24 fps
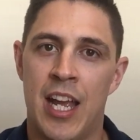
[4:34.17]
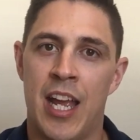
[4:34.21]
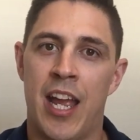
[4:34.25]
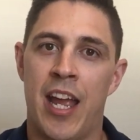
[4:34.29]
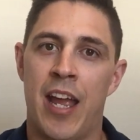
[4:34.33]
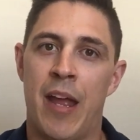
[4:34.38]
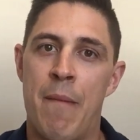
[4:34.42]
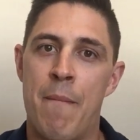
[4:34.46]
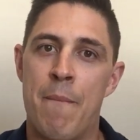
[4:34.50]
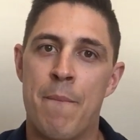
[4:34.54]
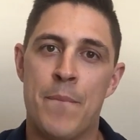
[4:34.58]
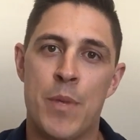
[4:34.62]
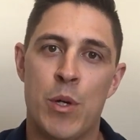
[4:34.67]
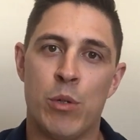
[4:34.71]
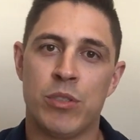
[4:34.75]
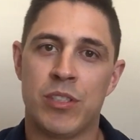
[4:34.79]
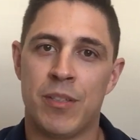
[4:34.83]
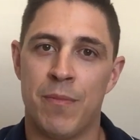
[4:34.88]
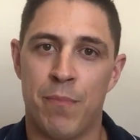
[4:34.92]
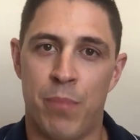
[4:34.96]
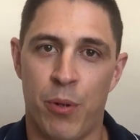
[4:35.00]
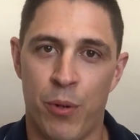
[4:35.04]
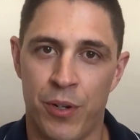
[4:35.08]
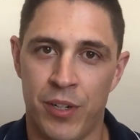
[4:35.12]
And most
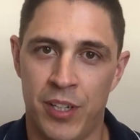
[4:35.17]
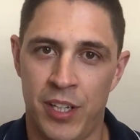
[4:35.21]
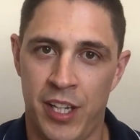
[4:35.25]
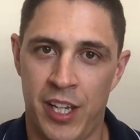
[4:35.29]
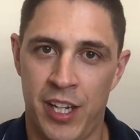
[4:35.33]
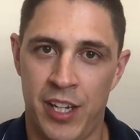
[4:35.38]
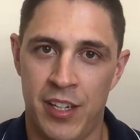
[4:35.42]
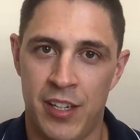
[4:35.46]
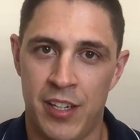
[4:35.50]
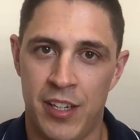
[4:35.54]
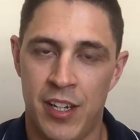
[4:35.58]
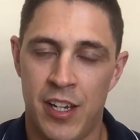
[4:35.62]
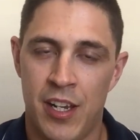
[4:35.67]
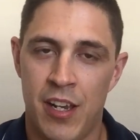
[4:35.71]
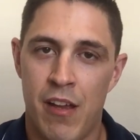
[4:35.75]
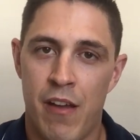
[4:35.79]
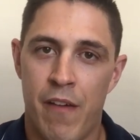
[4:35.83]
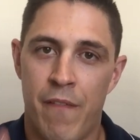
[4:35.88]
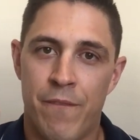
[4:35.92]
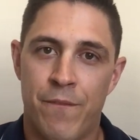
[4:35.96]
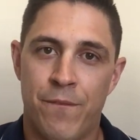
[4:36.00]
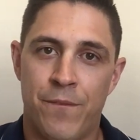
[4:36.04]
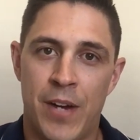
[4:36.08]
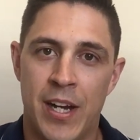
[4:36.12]
importantly,
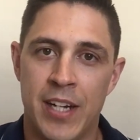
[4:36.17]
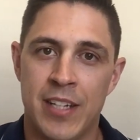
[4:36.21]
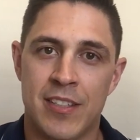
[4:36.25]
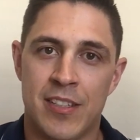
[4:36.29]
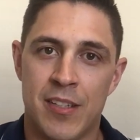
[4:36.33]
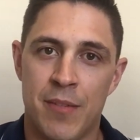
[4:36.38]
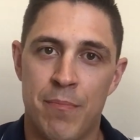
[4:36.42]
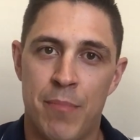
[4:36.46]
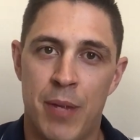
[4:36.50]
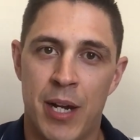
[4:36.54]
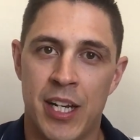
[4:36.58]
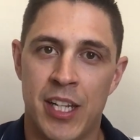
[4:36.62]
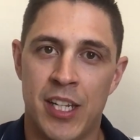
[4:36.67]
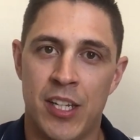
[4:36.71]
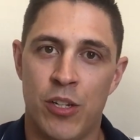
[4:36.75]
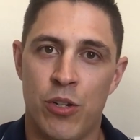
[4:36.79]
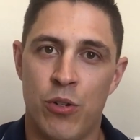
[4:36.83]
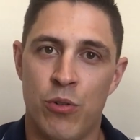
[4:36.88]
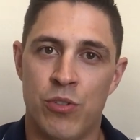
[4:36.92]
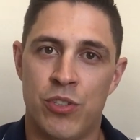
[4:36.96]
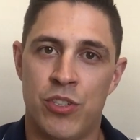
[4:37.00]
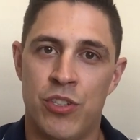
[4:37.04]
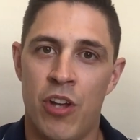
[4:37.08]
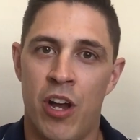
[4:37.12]
find somebody
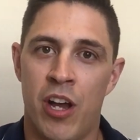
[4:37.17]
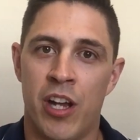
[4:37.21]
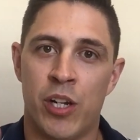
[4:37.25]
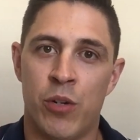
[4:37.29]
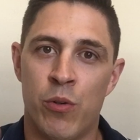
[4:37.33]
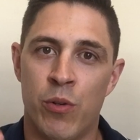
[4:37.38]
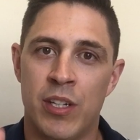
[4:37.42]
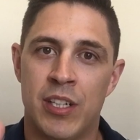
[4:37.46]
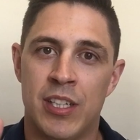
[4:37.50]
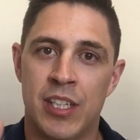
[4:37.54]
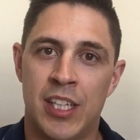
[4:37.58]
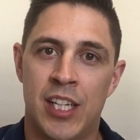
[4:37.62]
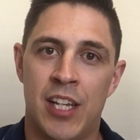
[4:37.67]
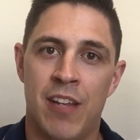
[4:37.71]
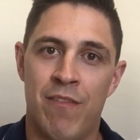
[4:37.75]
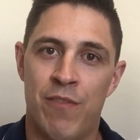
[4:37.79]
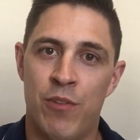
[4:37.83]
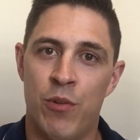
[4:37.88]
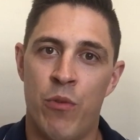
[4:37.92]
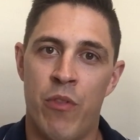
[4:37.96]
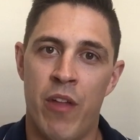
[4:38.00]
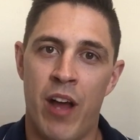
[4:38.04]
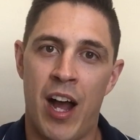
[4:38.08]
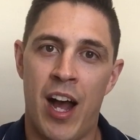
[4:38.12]
who's not going to give
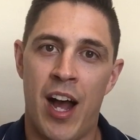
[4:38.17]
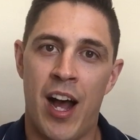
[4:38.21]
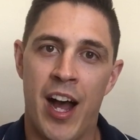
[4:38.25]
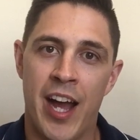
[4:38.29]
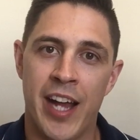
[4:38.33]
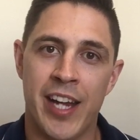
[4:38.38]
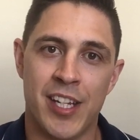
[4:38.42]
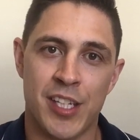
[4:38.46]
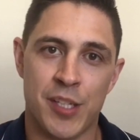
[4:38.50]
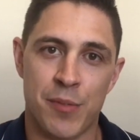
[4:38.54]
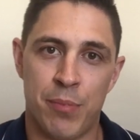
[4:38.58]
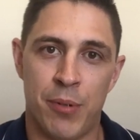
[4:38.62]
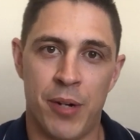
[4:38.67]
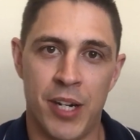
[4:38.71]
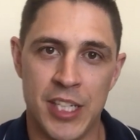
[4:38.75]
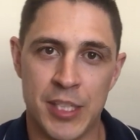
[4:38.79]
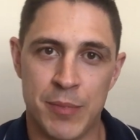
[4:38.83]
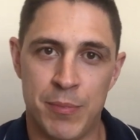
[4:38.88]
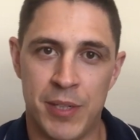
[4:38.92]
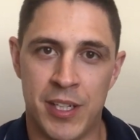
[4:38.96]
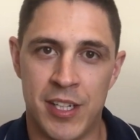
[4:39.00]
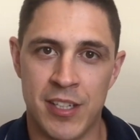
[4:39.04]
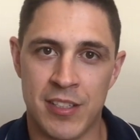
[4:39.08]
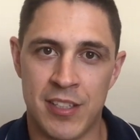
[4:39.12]
you the highest price
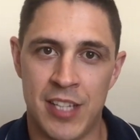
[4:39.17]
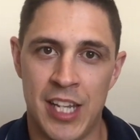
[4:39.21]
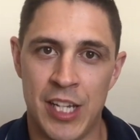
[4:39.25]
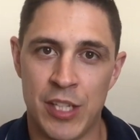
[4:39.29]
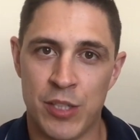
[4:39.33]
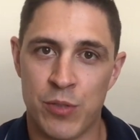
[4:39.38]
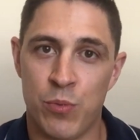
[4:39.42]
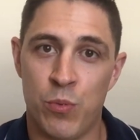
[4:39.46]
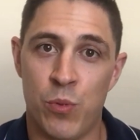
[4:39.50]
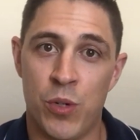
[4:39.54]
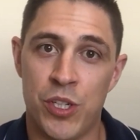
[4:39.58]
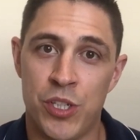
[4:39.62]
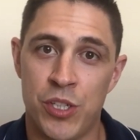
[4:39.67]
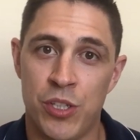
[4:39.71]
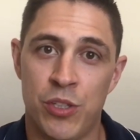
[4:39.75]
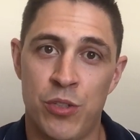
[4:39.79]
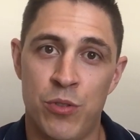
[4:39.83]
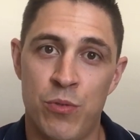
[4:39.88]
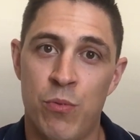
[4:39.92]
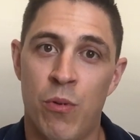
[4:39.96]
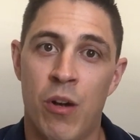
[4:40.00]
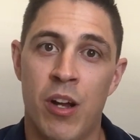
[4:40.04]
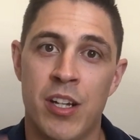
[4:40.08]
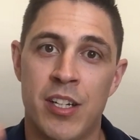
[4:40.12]
because that's what
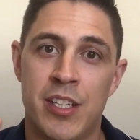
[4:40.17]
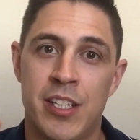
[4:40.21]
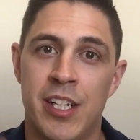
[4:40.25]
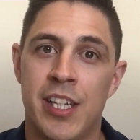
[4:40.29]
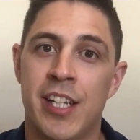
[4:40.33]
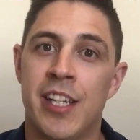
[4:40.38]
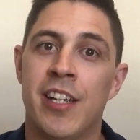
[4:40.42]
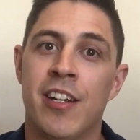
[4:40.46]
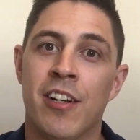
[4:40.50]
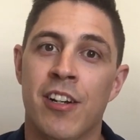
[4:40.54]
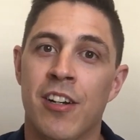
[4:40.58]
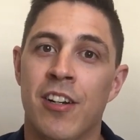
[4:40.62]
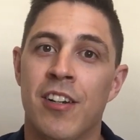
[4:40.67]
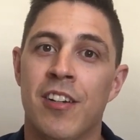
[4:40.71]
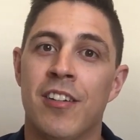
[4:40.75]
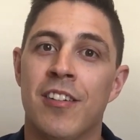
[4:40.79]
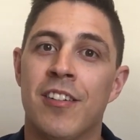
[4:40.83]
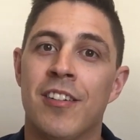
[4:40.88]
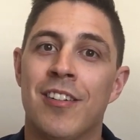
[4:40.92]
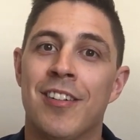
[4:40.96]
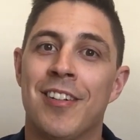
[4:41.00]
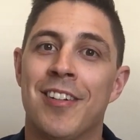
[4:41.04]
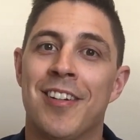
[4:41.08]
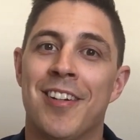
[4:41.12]
you want to hear.
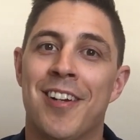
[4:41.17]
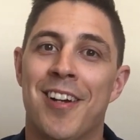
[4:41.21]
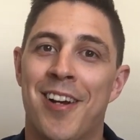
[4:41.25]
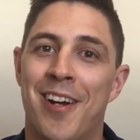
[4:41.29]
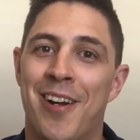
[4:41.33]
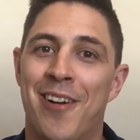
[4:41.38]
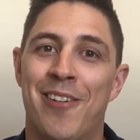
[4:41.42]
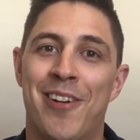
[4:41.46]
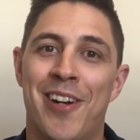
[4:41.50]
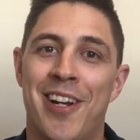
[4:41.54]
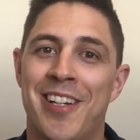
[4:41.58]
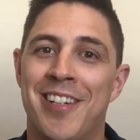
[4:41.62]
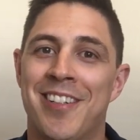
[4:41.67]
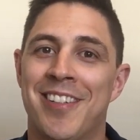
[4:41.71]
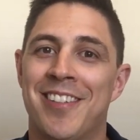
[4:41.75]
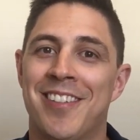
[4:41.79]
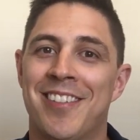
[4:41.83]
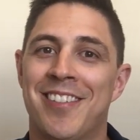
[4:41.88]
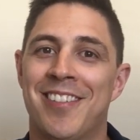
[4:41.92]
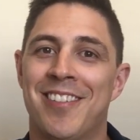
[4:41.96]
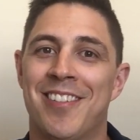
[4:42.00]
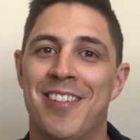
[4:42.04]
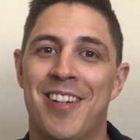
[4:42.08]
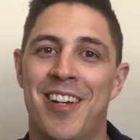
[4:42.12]
All right?
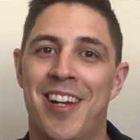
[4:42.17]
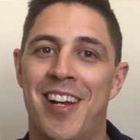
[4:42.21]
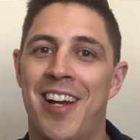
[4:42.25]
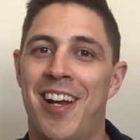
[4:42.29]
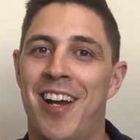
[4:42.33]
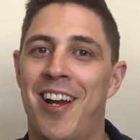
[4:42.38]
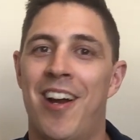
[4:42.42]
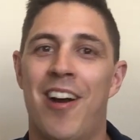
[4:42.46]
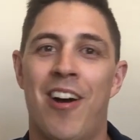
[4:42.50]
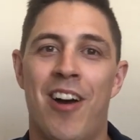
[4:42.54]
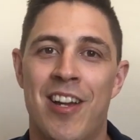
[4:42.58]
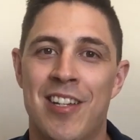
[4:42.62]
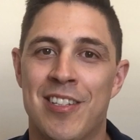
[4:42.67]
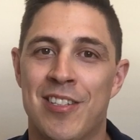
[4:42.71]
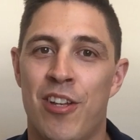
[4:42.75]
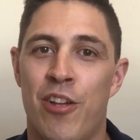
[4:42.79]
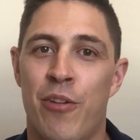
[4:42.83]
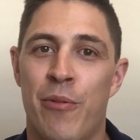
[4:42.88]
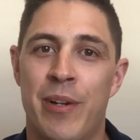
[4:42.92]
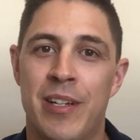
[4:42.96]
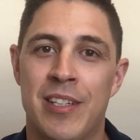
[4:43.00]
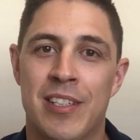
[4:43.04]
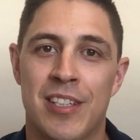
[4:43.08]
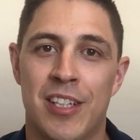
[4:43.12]
As
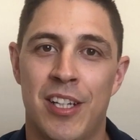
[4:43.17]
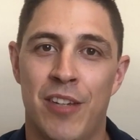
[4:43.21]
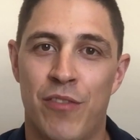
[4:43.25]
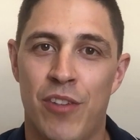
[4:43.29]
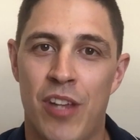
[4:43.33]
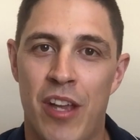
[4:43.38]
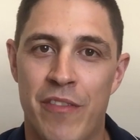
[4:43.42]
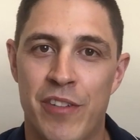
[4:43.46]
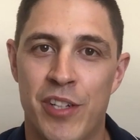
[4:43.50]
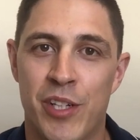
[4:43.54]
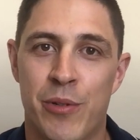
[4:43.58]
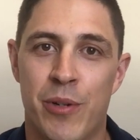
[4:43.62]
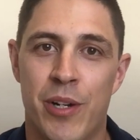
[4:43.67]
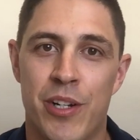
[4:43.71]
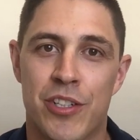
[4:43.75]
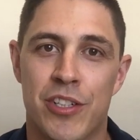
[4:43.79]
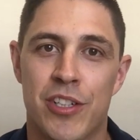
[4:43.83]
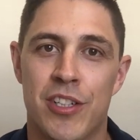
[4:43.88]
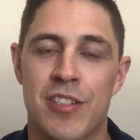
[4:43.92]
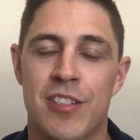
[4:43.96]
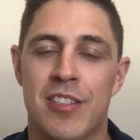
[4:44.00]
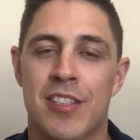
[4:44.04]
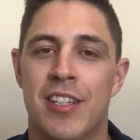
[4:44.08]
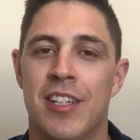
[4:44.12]
always, if you have any
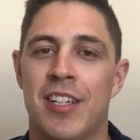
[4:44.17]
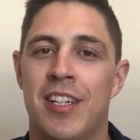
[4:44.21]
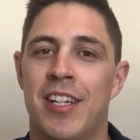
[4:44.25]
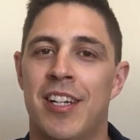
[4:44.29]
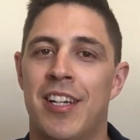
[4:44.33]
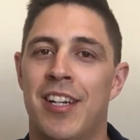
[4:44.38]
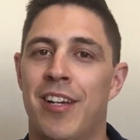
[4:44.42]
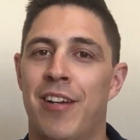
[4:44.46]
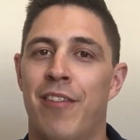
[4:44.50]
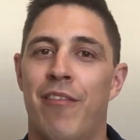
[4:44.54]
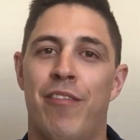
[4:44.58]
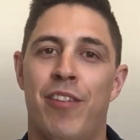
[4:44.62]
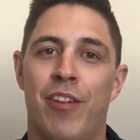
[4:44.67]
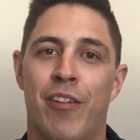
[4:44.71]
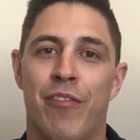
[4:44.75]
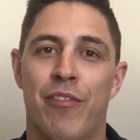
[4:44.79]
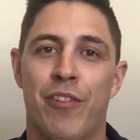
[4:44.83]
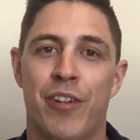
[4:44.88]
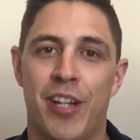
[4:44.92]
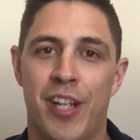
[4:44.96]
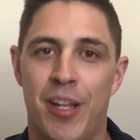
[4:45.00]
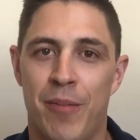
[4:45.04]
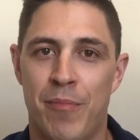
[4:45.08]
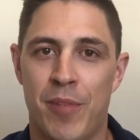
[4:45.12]
questions, feel
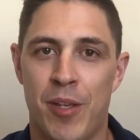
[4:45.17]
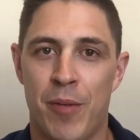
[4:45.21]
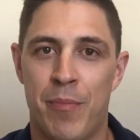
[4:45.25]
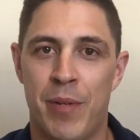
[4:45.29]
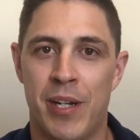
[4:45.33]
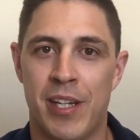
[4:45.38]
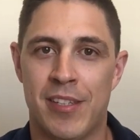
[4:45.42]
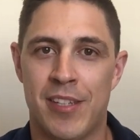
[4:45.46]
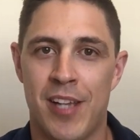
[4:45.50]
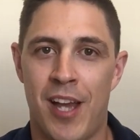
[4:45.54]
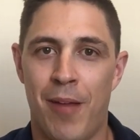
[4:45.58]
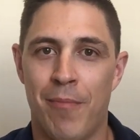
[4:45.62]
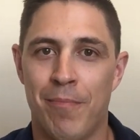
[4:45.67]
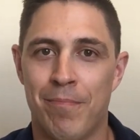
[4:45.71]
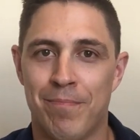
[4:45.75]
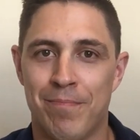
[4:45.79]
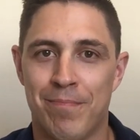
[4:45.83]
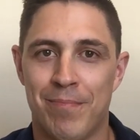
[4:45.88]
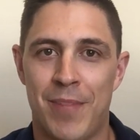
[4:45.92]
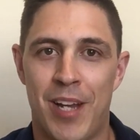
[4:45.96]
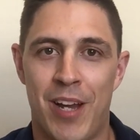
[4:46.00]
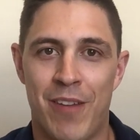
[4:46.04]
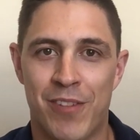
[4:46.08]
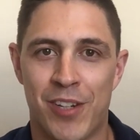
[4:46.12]
free to hit me up anytime.
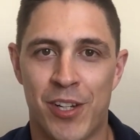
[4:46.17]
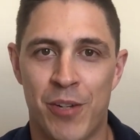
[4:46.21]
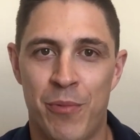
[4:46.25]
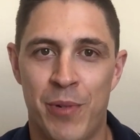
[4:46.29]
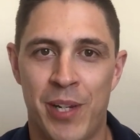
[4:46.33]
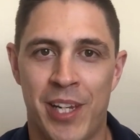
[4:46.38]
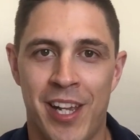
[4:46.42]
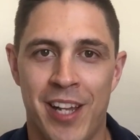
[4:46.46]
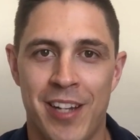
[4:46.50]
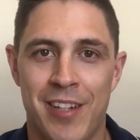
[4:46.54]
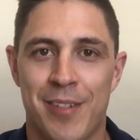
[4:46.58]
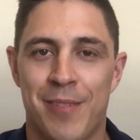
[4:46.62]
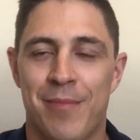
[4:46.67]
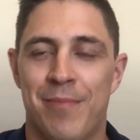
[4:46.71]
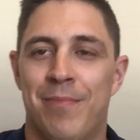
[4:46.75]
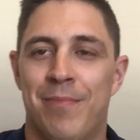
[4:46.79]
Have a good weekend.